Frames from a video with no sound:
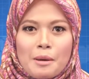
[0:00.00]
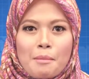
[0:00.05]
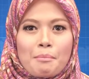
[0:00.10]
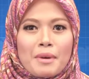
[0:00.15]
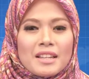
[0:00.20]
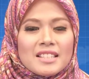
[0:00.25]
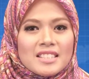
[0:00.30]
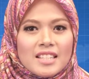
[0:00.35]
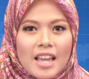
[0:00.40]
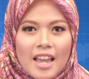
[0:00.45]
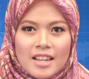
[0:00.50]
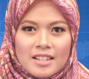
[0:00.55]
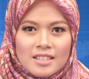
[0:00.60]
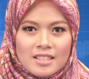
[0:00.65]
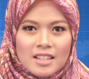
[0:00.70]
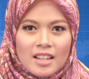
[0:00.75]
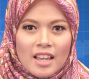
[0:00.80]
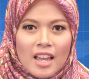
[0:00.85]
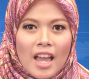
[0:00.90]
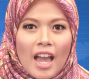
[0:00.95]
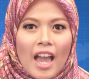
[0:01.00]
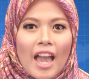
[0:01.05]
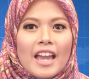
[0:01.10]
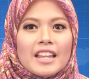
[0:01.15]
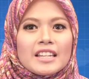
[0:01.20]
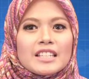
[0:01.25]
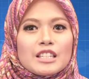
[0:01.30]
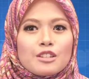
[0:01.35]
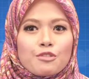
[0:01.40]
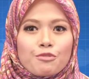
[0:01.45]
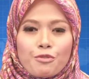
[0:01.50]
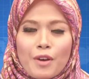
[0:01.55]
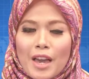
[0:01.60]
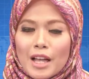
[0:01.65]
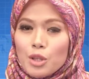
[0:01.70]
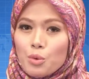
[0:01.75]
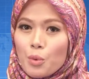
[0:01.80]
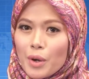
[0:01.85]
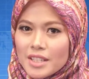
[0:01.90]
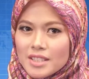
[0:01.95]
maintained, and
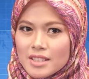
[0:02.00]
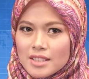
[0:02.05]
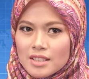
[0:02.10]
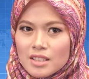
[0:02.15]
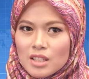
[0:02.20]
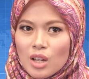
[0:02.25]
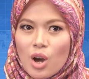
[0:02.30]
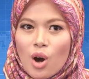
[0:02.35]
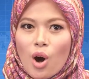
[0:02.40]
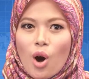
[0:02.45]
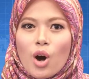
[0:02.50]
evaluated